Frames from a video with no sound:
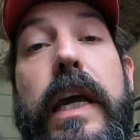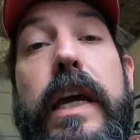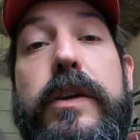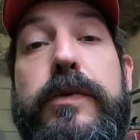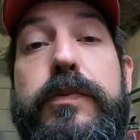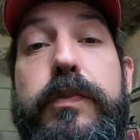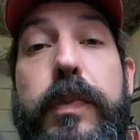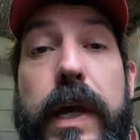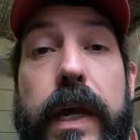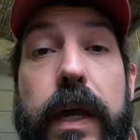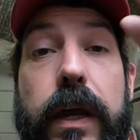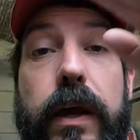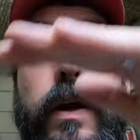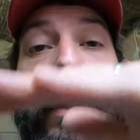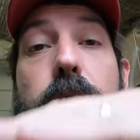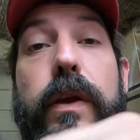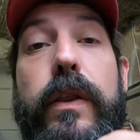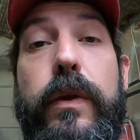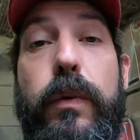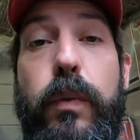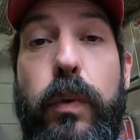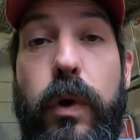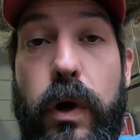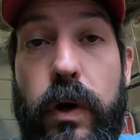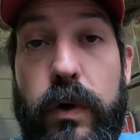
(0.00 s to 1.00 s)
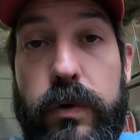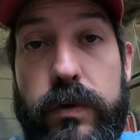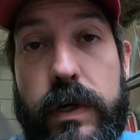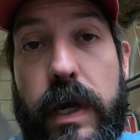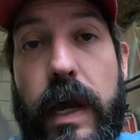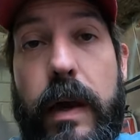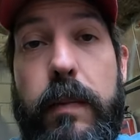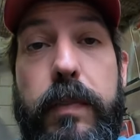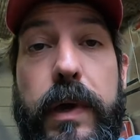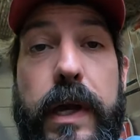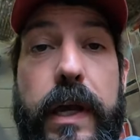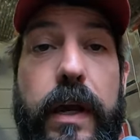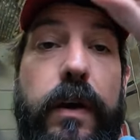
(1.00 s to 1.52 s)
as it gets bigger and the whorls
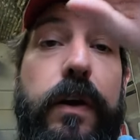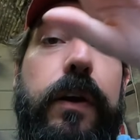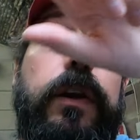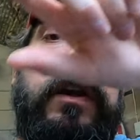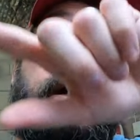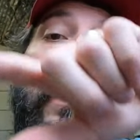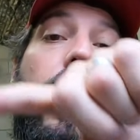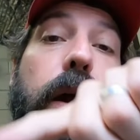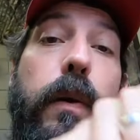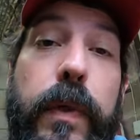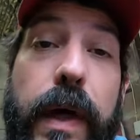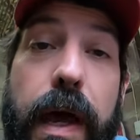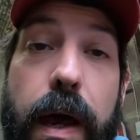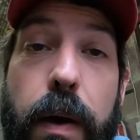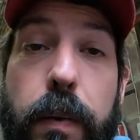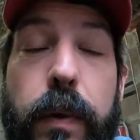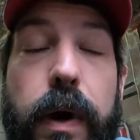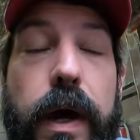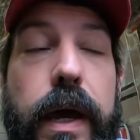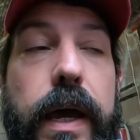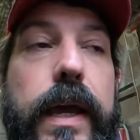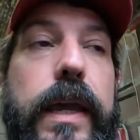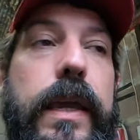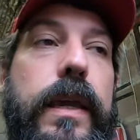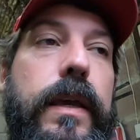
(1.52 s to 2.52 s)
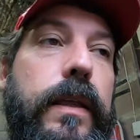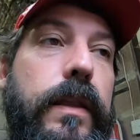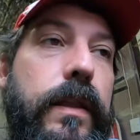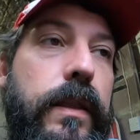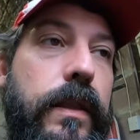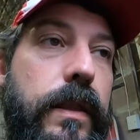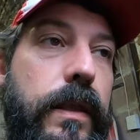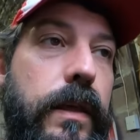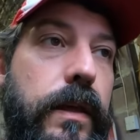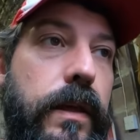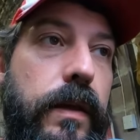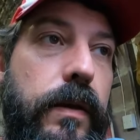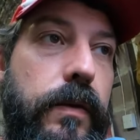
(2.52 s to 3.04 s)
get bigger, you go that way,
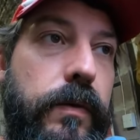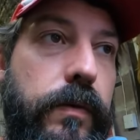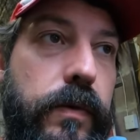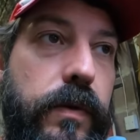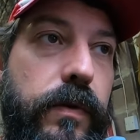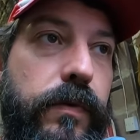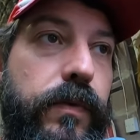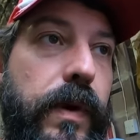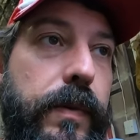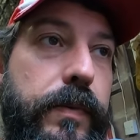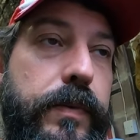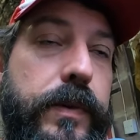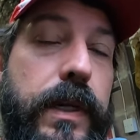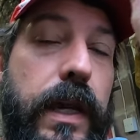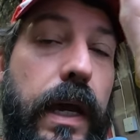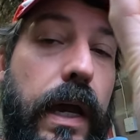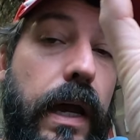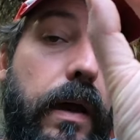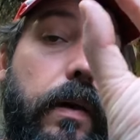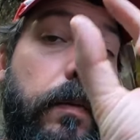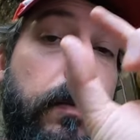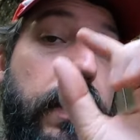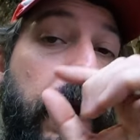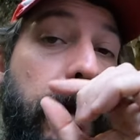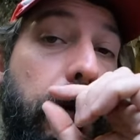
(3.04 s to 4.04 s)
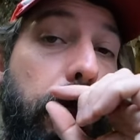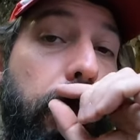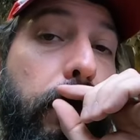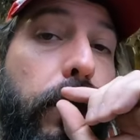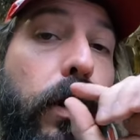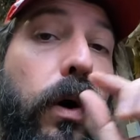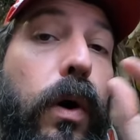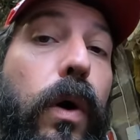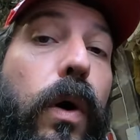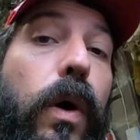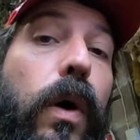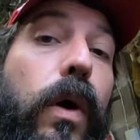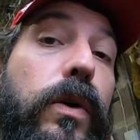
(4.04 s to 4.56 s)
the ribs get a bit
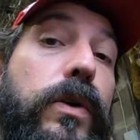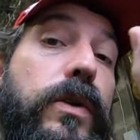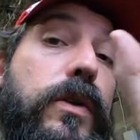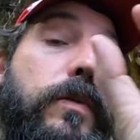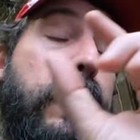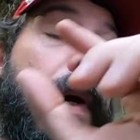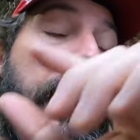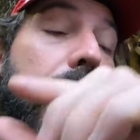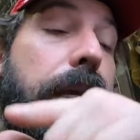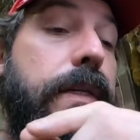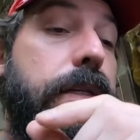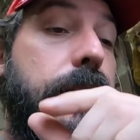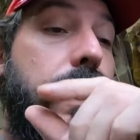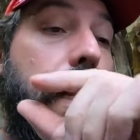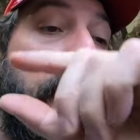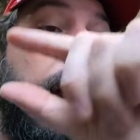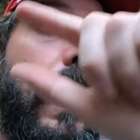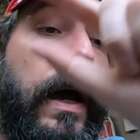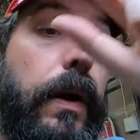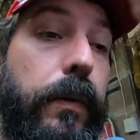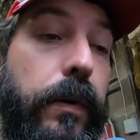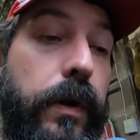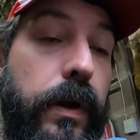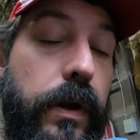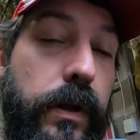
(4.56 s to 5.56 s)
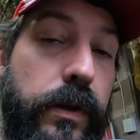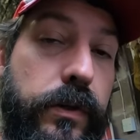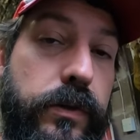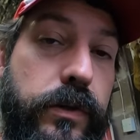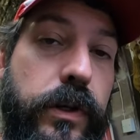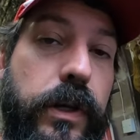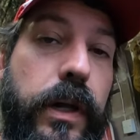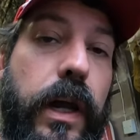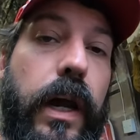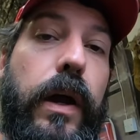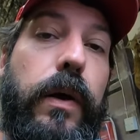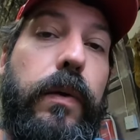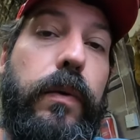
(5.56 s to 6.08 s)
more spaced out, and
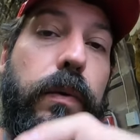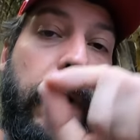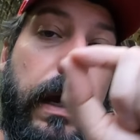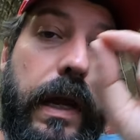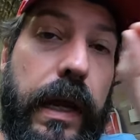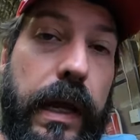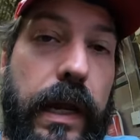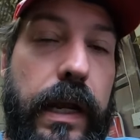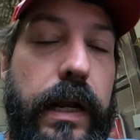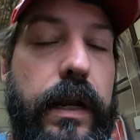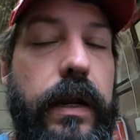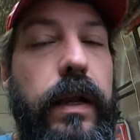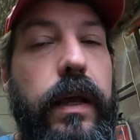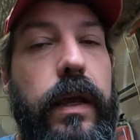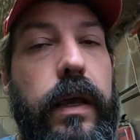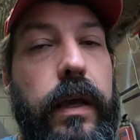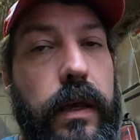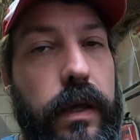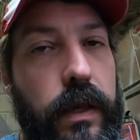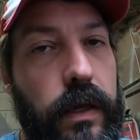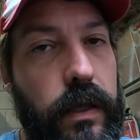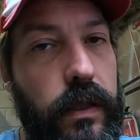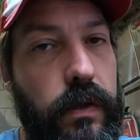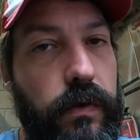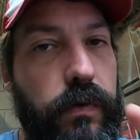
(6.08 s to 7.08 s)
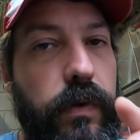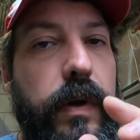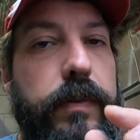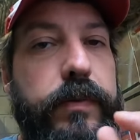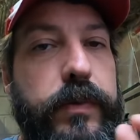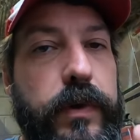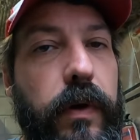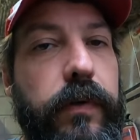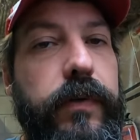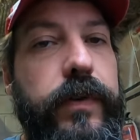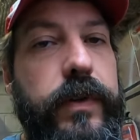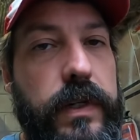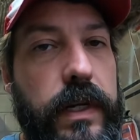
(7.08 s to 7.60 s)
as you go in, the
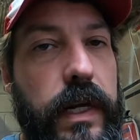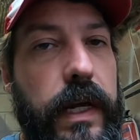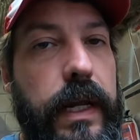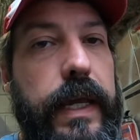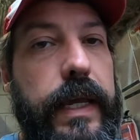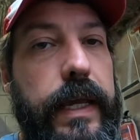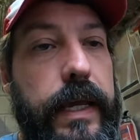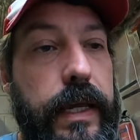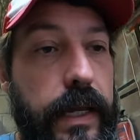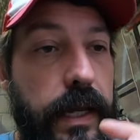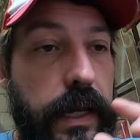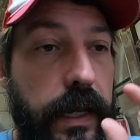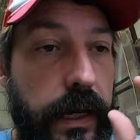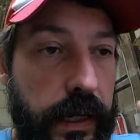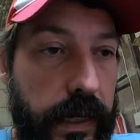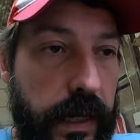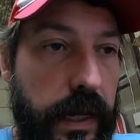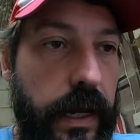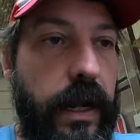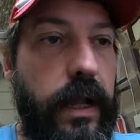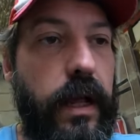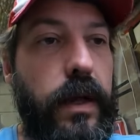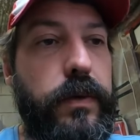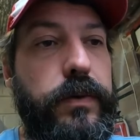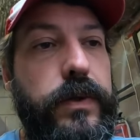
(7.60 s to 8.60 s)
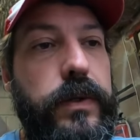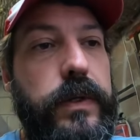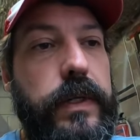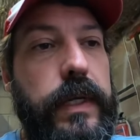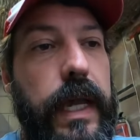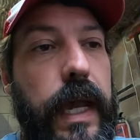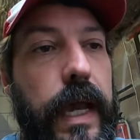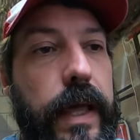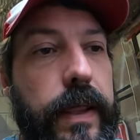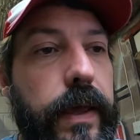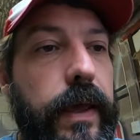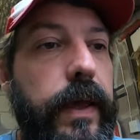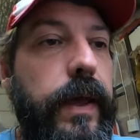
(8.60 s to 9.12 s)
ribs obviously get closer
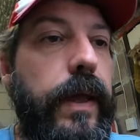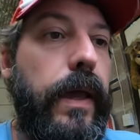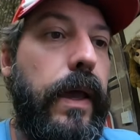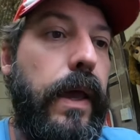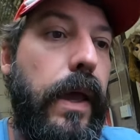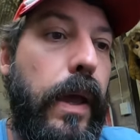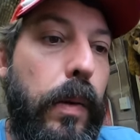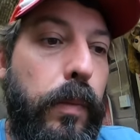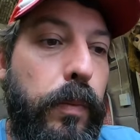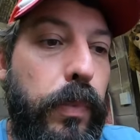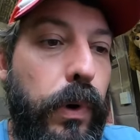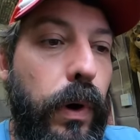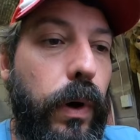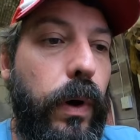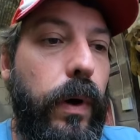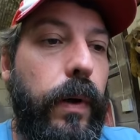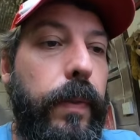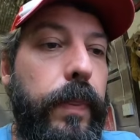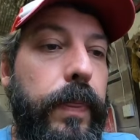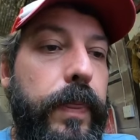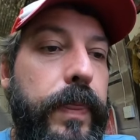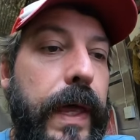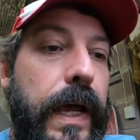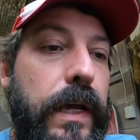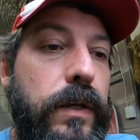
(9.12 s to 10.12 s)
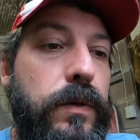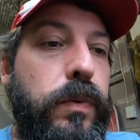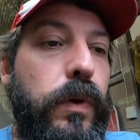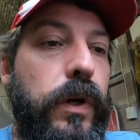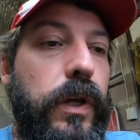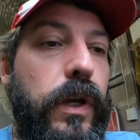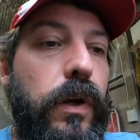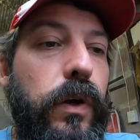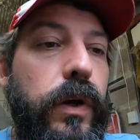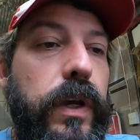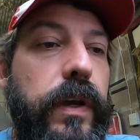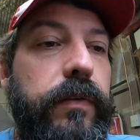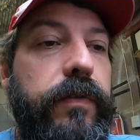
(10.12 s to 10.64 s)
together. But that's
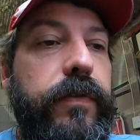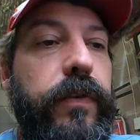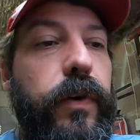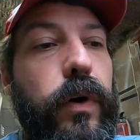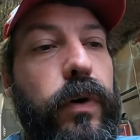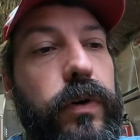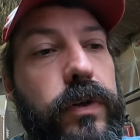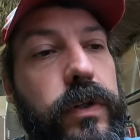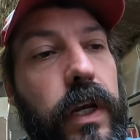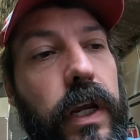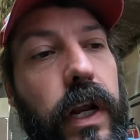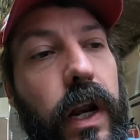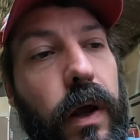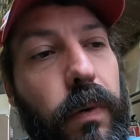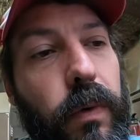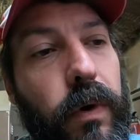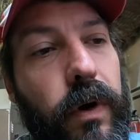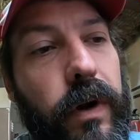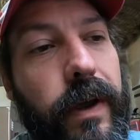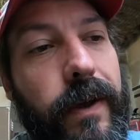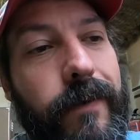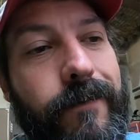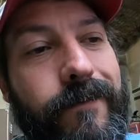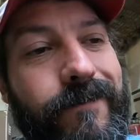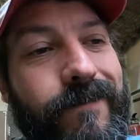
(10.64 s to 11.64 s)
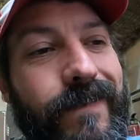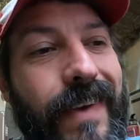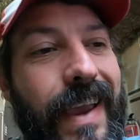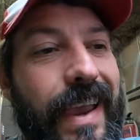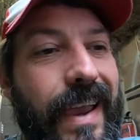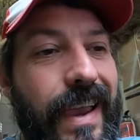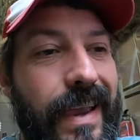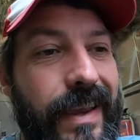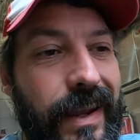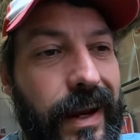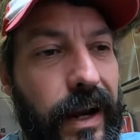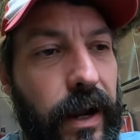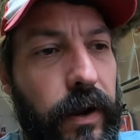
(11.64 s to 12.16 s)
what you're looking for. So you don't want
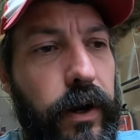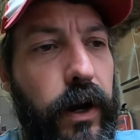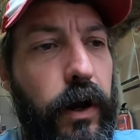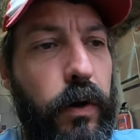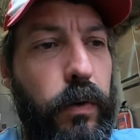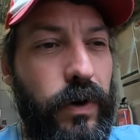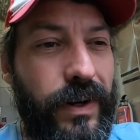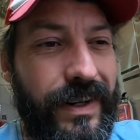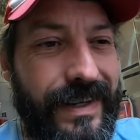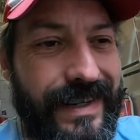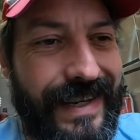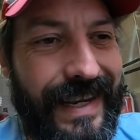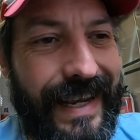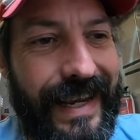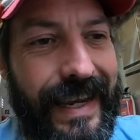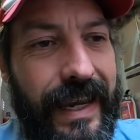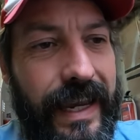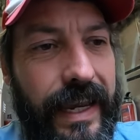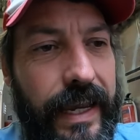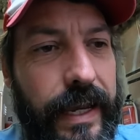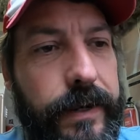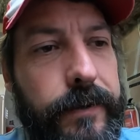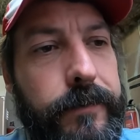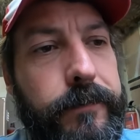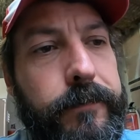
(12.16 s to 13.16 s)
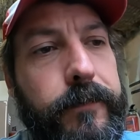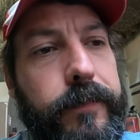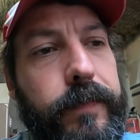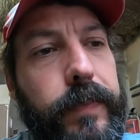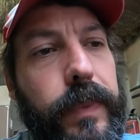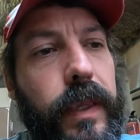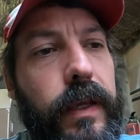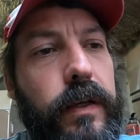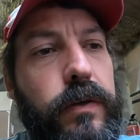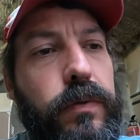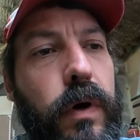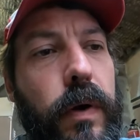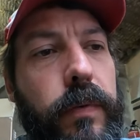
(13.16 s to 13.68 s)
to, you know, you don't want to dig in.
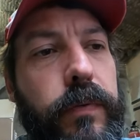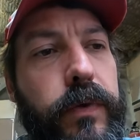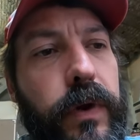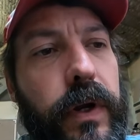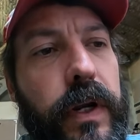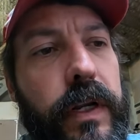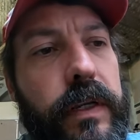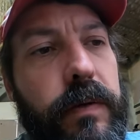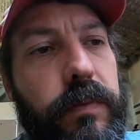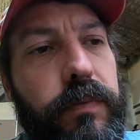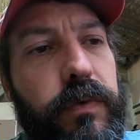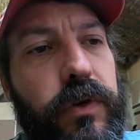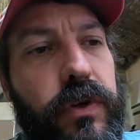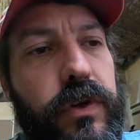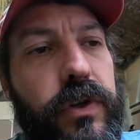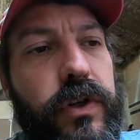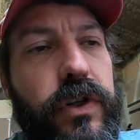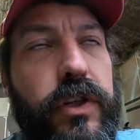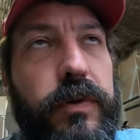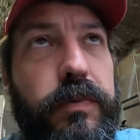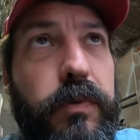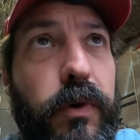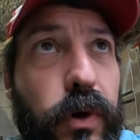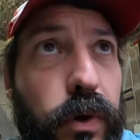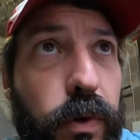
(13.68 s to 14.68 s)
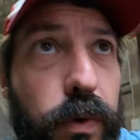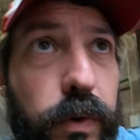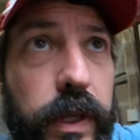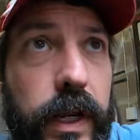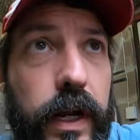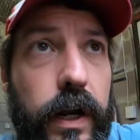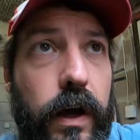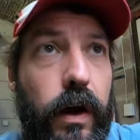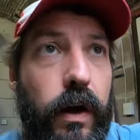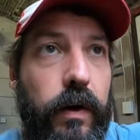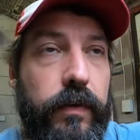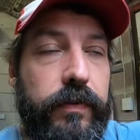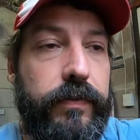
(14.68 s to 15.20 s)
So what I'm doing is I'm just
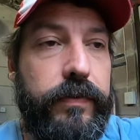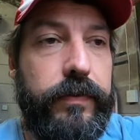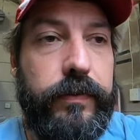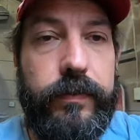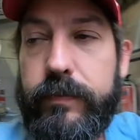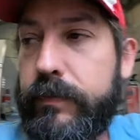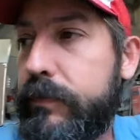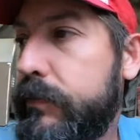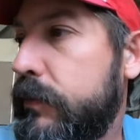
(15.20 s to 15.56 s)
smoothing off.